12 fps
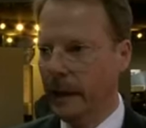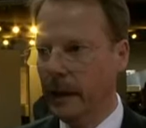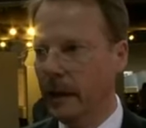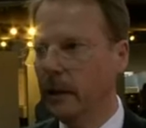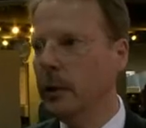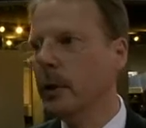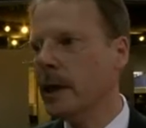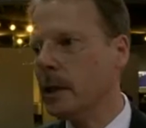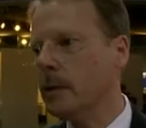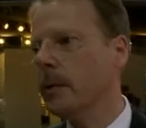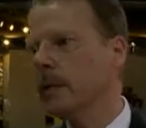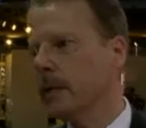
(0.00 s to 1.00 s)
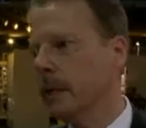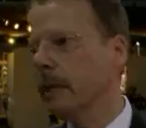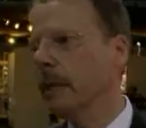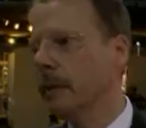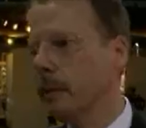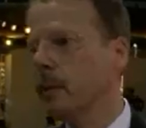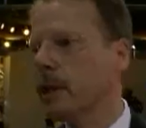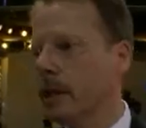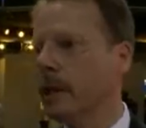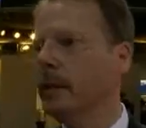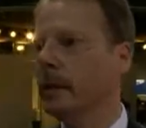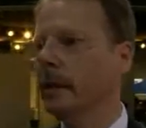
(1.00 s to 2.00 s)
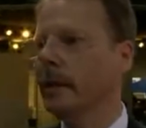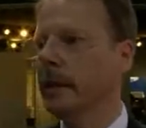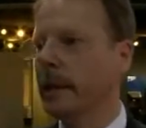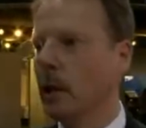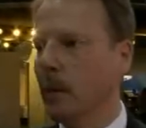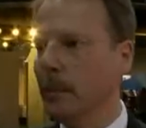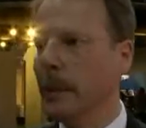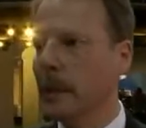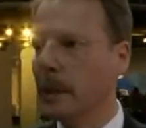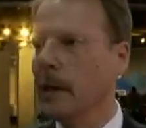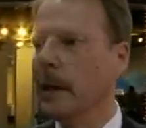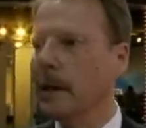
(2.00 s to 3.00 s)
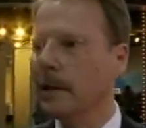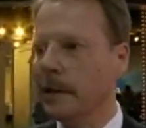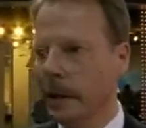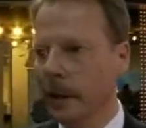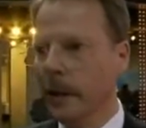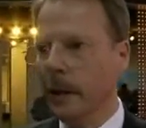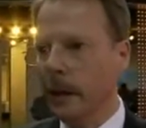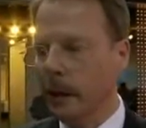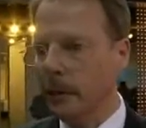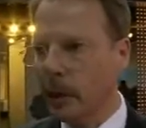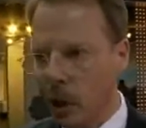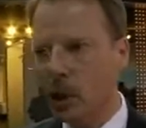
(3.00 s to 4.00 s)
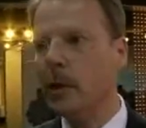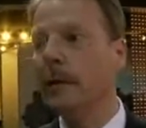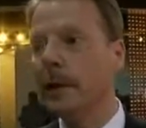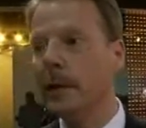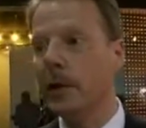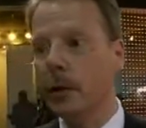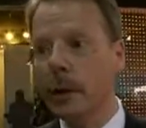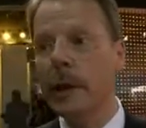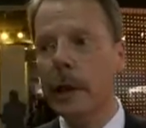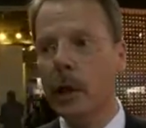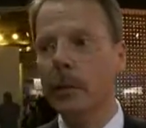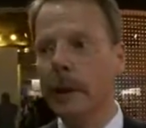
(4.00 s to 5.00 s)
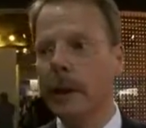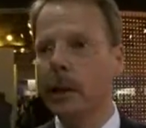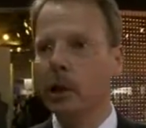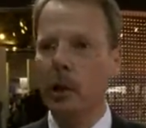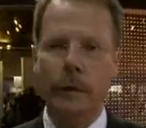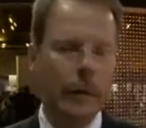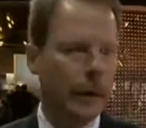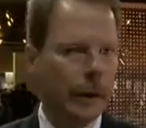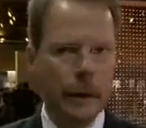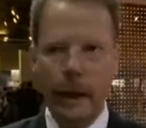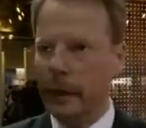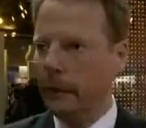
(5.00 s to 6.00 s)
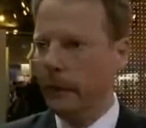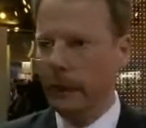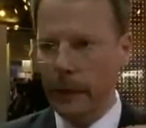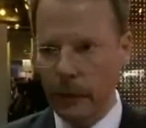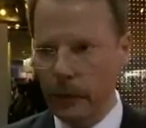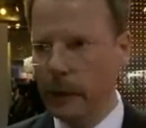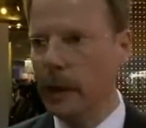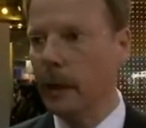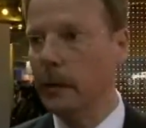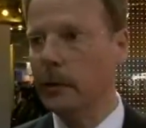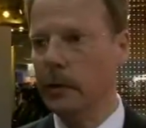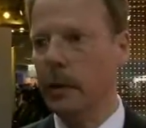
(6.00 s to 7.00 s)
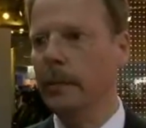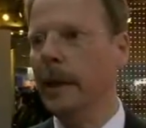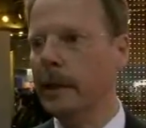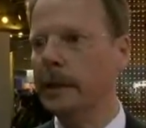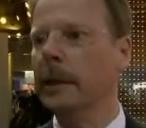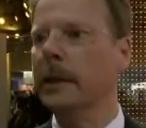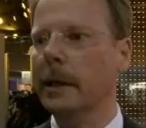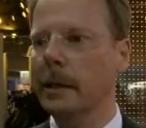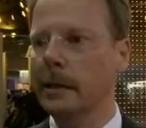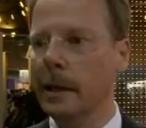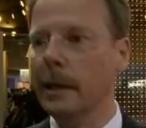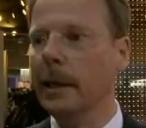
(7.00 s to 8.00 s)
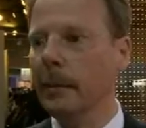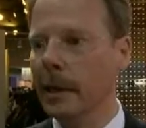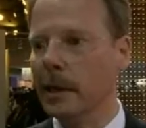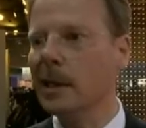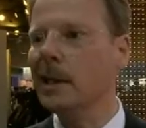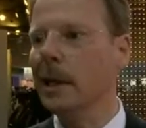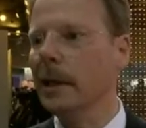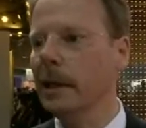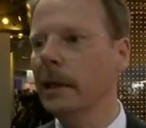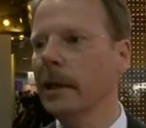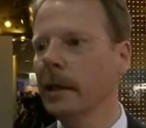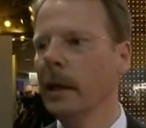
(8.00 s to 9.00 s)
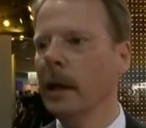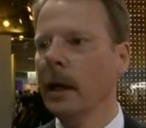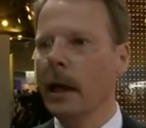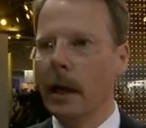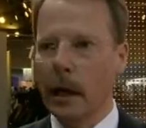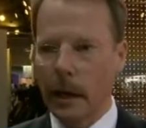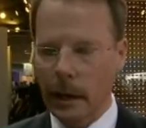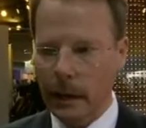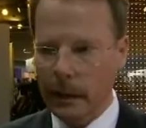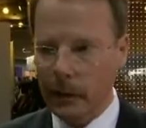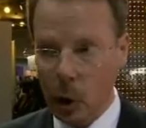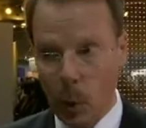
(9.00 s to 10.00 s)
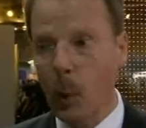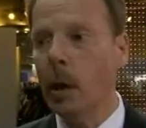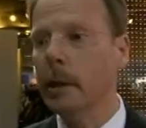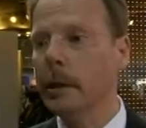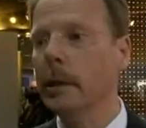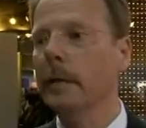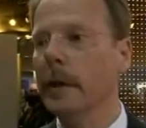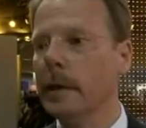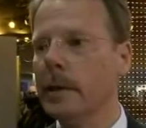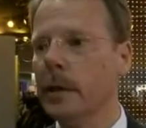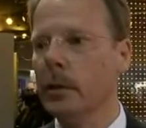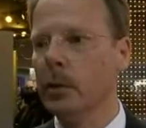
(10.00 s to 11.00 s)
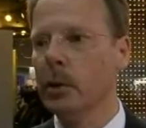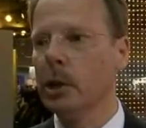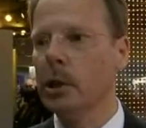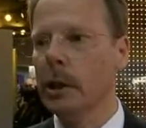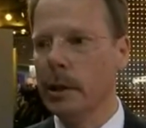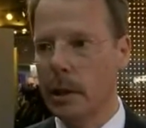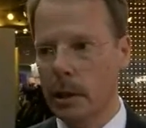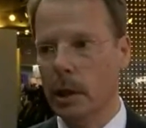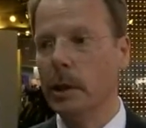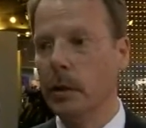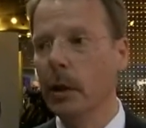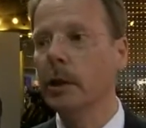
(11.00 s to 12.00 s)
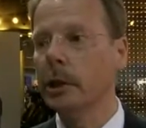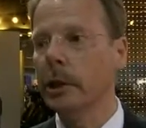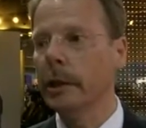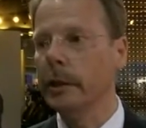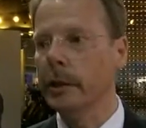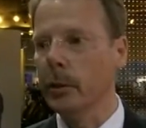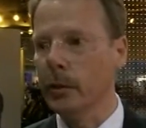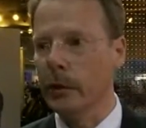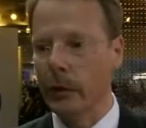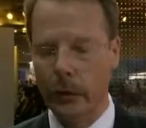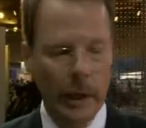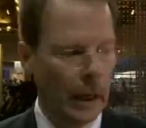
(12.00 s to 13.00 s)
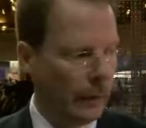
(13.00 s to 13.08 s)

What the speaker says: The new Astra is setting a new standard in the compact class because of its unique combination of a very dramatic and dynamic styling, quality of execution, and the technology it uses.